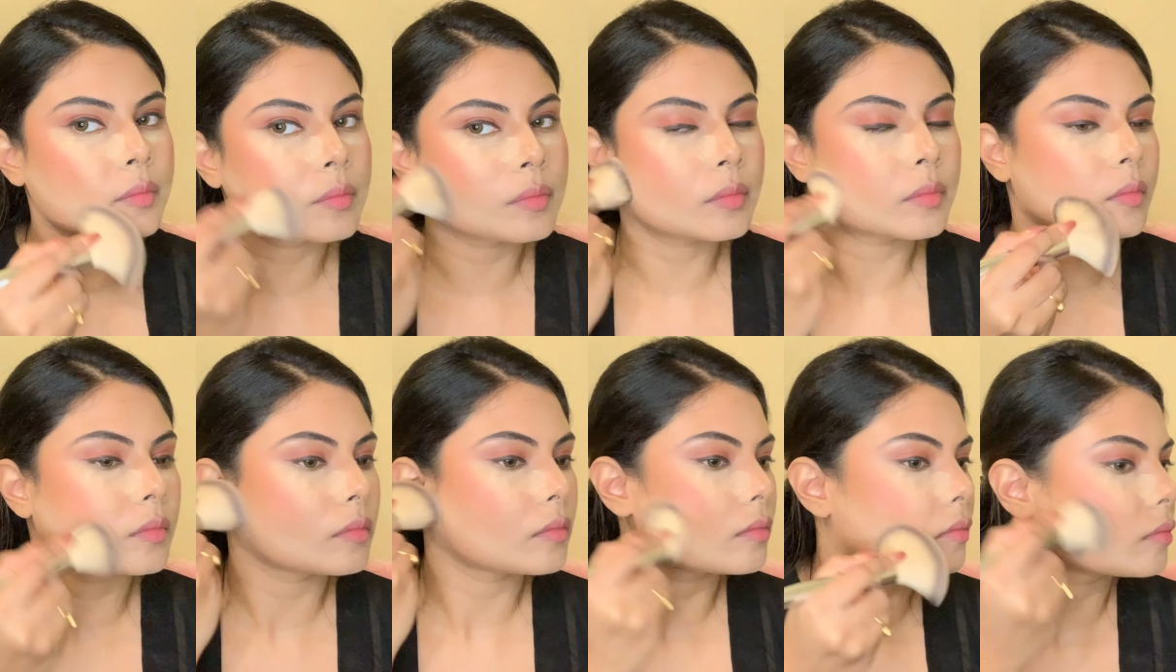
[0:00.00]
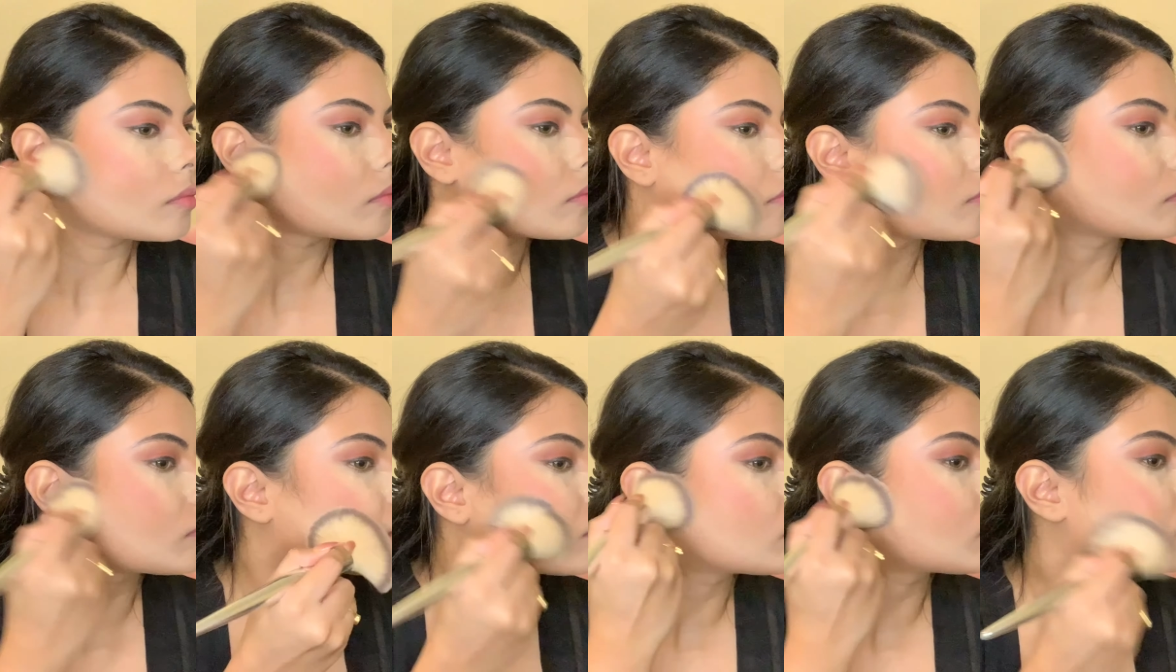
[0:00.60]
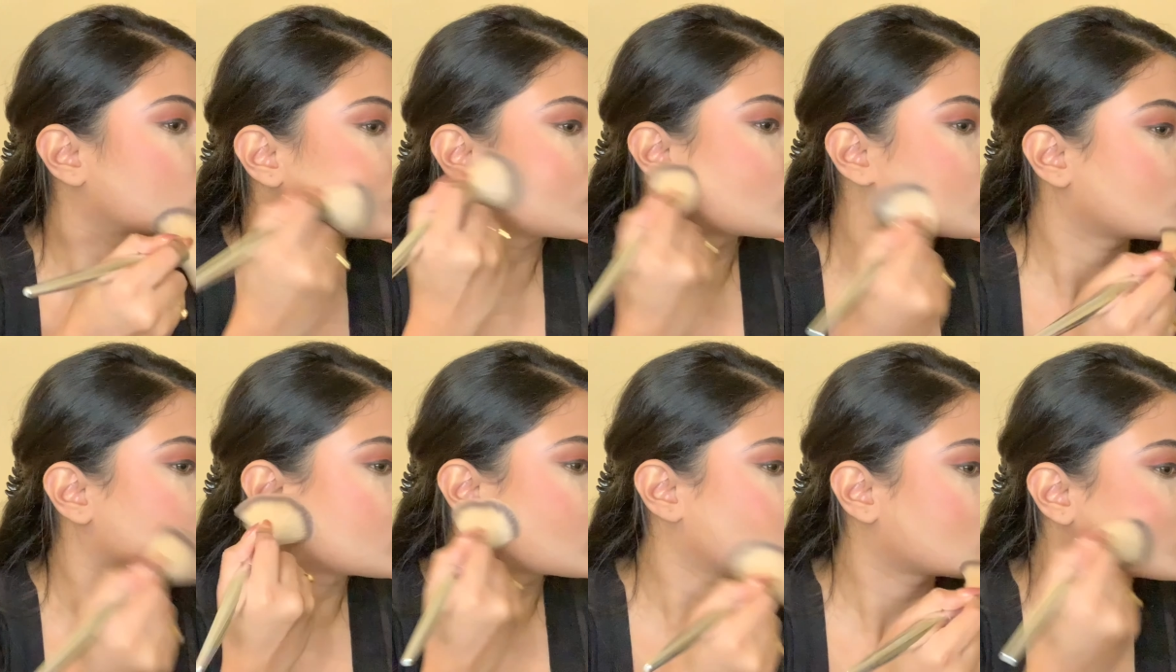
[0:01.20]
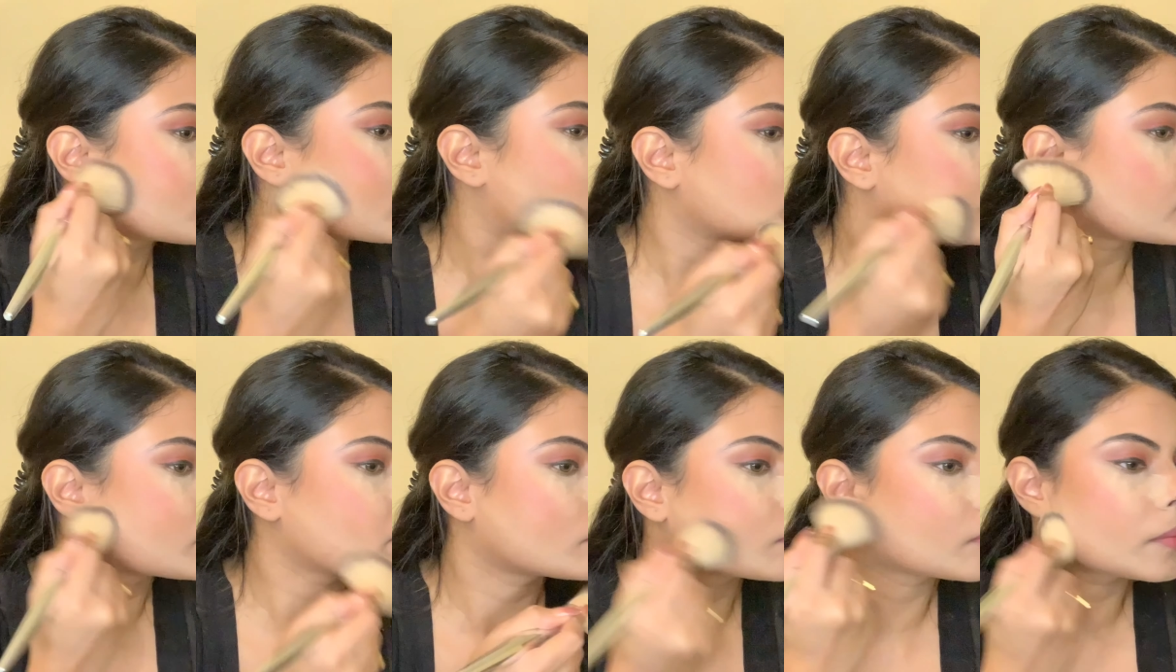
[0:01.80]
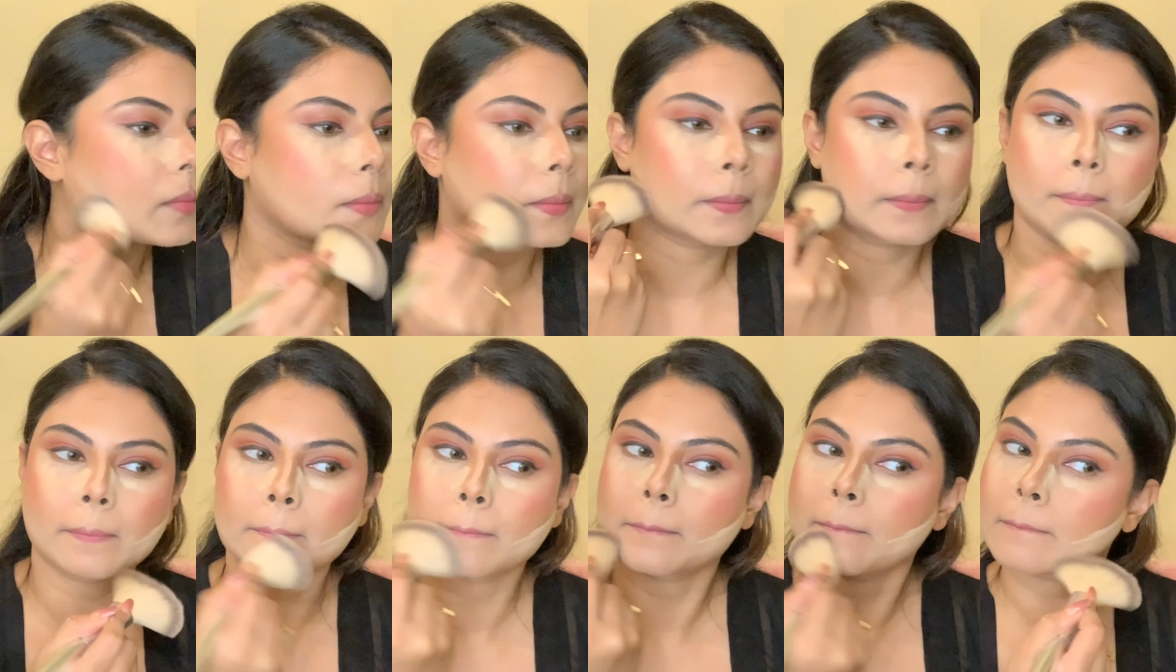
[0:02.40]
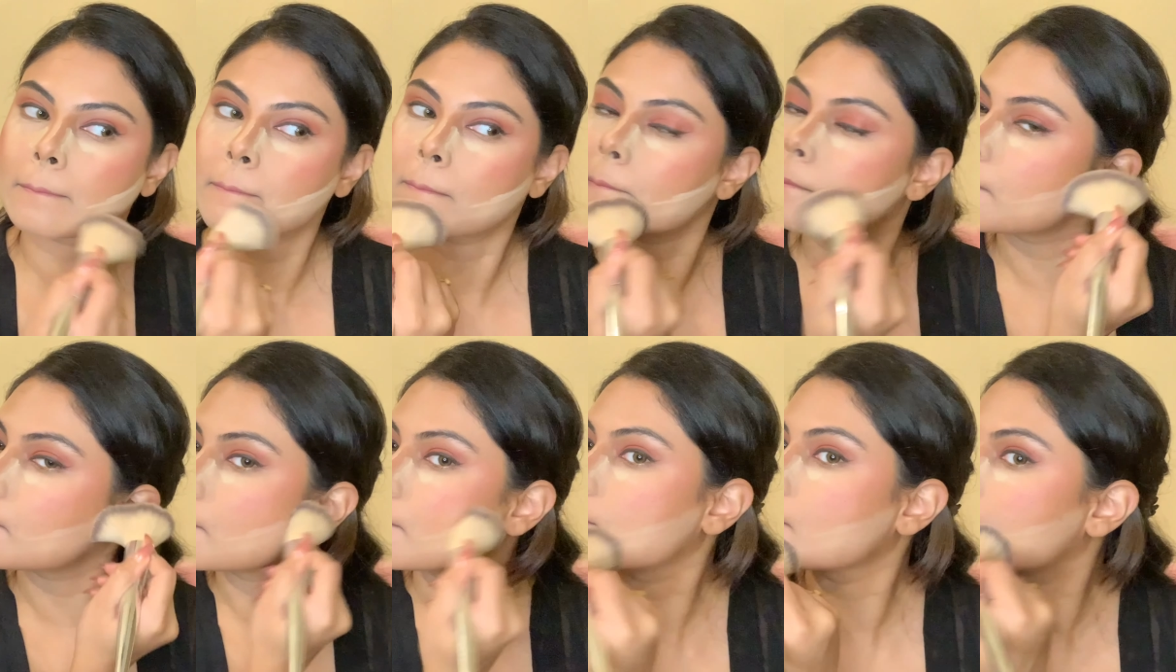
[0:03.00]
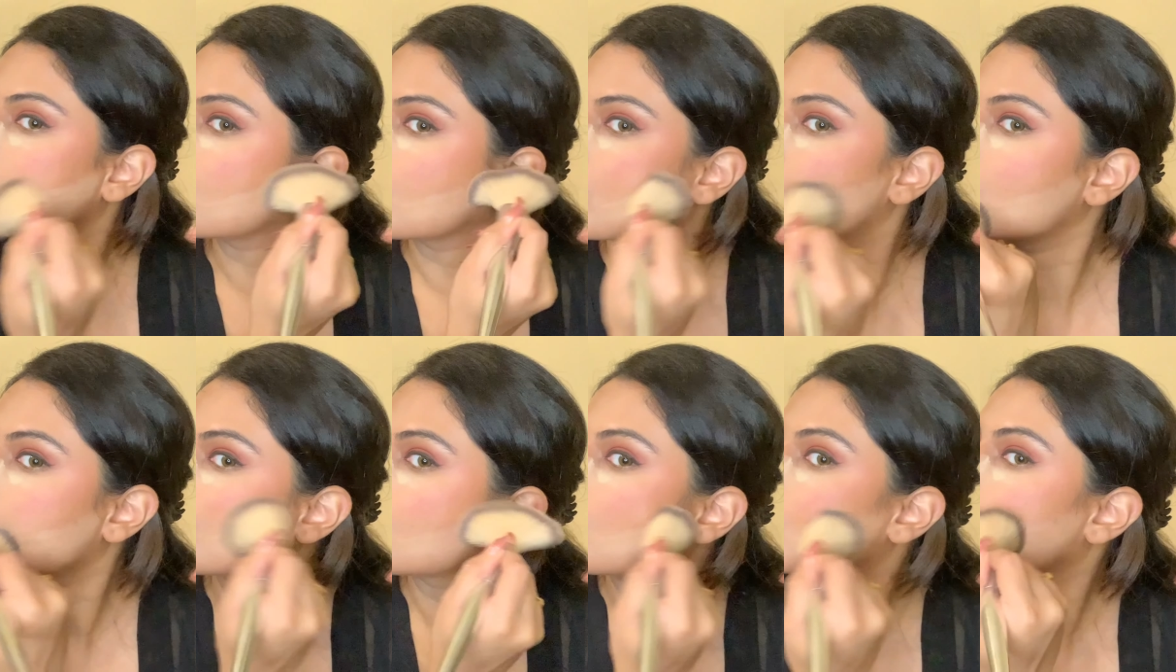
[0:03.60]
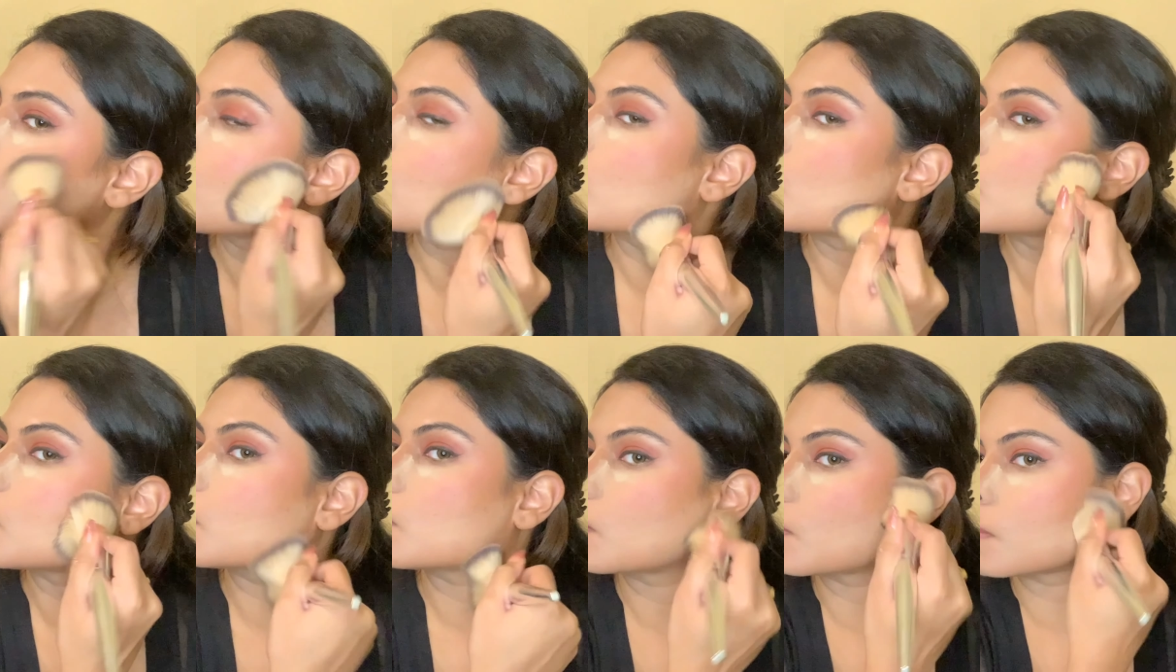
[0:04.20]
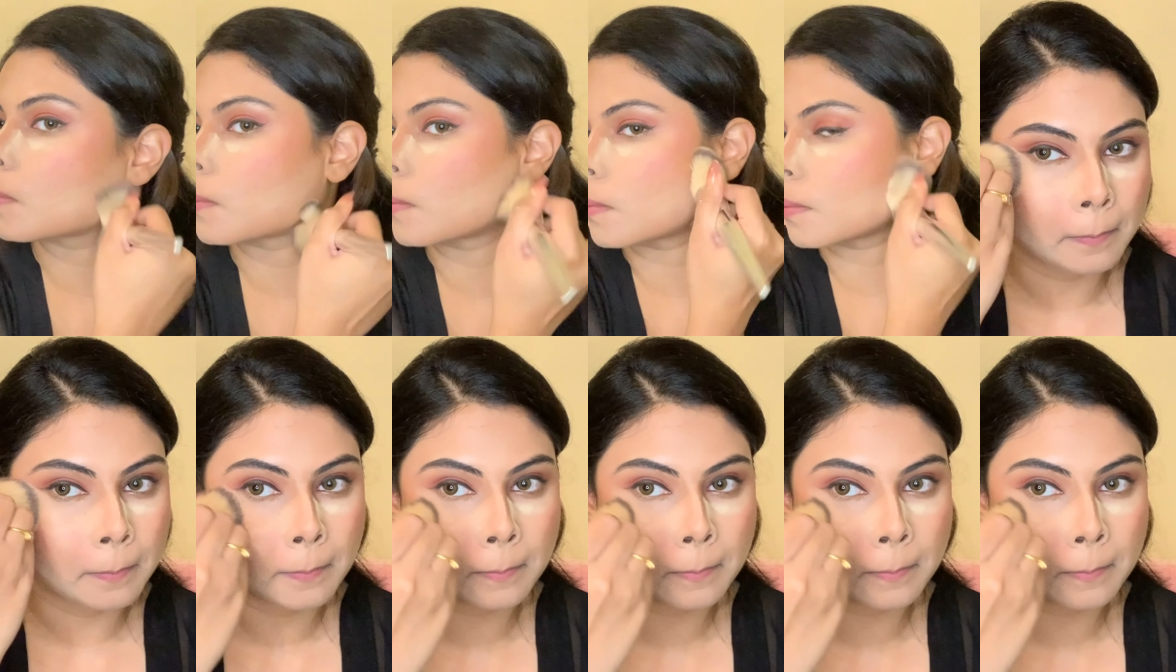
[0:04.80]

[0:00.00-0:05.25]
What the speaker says: Use a fluffy brush to dust off all the powders from your usual baking areas,